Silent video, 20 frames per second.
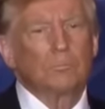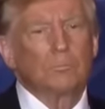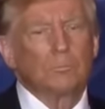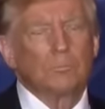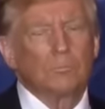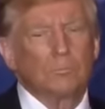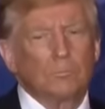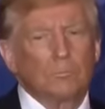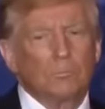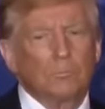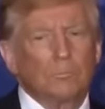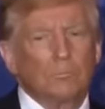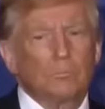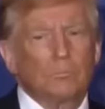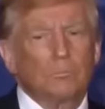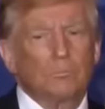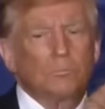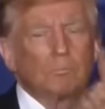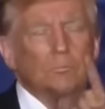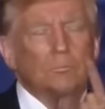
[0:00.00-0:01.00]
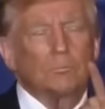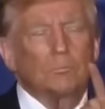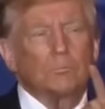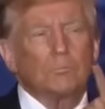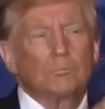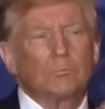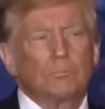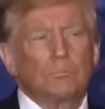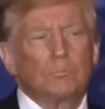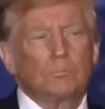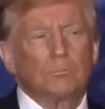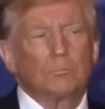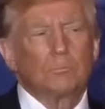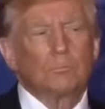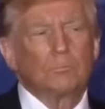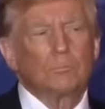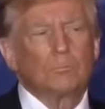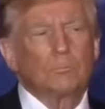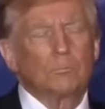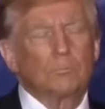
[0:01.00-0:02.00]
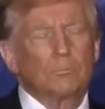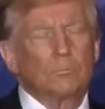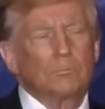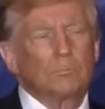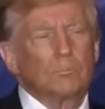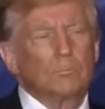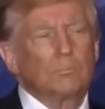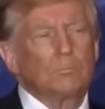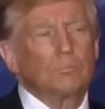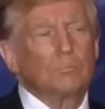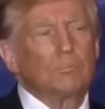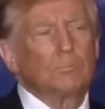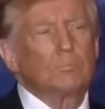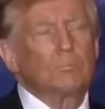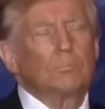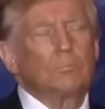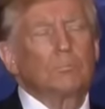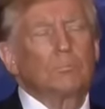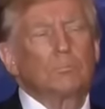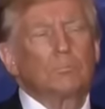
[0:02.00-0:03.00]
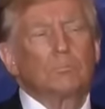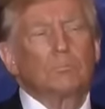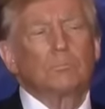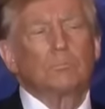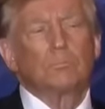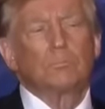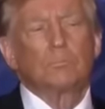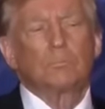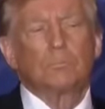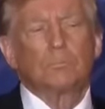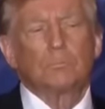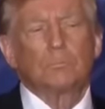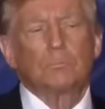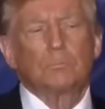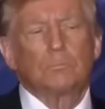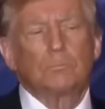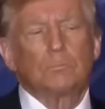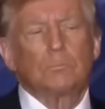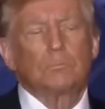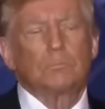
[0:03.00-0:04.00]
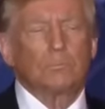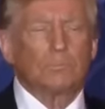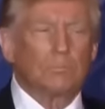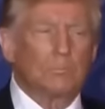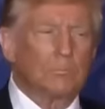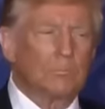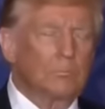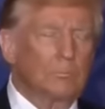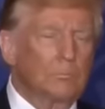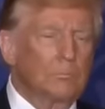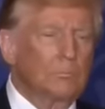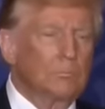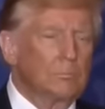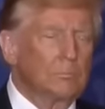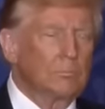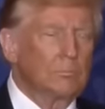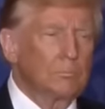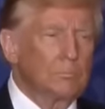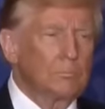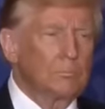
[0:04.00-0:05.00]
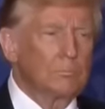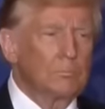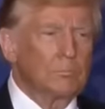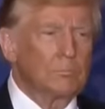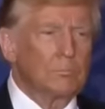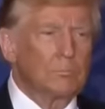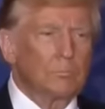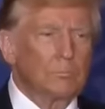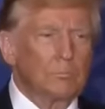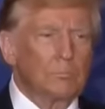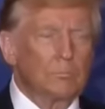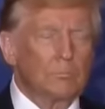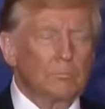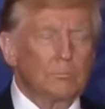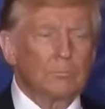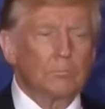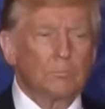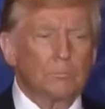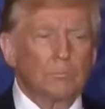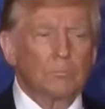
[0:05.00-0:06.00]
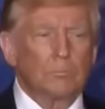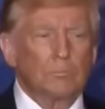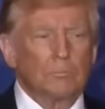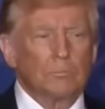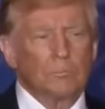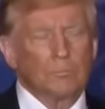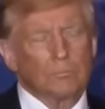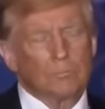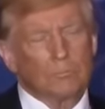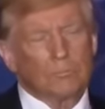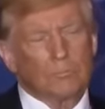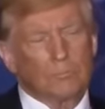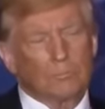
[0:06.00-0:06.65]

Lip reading: The person shown says nothing.